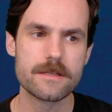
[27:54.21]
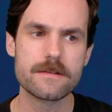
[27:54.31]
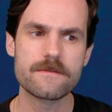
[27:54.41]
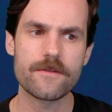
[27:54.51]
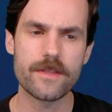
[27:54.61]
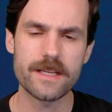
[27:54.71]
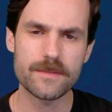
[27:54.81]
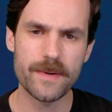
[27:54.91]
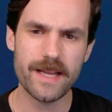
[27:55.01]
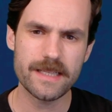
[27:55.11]
for this.
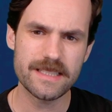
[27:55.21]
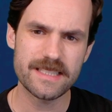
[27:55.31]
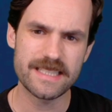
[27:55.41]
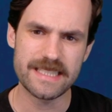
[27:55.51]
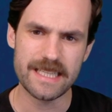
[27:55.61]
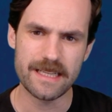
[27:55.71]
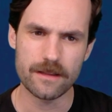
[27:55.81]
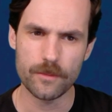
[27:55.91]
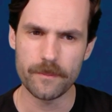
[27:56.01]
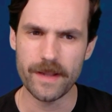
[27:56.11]
But I could see it getting a
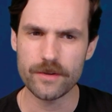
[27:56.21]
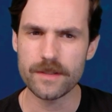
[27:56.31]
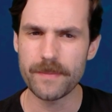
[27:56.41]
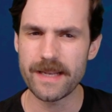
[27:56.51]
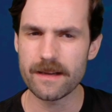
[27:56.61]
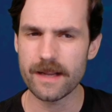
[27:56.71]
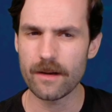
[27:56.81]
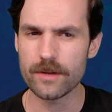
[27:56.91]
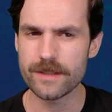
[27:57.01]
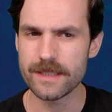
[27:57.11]
little bit better depending on
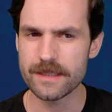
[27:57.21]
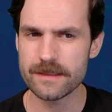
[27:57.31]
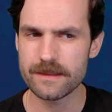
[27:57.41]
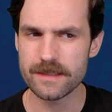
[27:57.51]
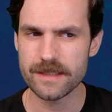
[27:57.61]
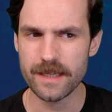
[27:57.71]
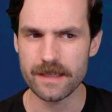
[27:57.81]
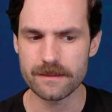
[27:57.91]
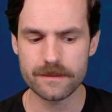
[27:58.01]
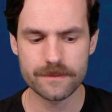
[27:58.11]
how good this deck
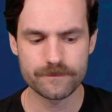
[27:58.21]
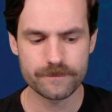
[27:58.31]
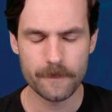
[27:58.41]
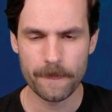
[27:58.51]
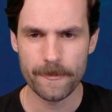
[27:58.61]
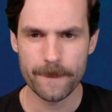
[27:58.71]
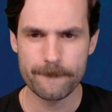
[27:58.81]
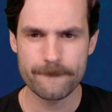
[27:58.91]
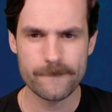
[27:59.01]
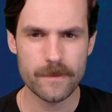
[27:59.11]
is.
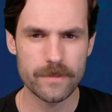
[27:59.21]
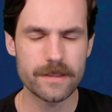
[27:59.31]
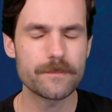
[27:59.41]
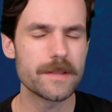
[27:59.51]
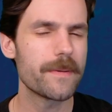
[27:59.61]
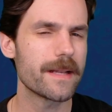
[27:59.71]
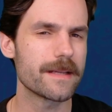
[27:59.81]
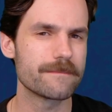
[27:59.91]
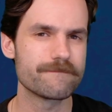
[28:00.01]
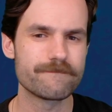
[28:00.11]
But
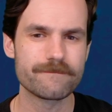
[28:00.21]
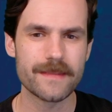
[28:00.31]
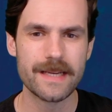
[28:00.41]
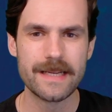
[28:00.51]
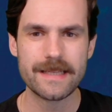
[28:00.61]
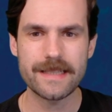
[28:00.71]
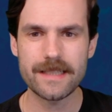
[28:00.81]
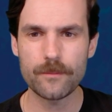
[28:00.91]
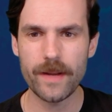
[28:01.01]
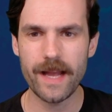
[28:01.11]
depending. Next
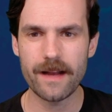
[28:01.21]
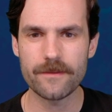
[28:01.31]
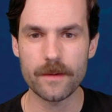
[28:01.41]
up, we have a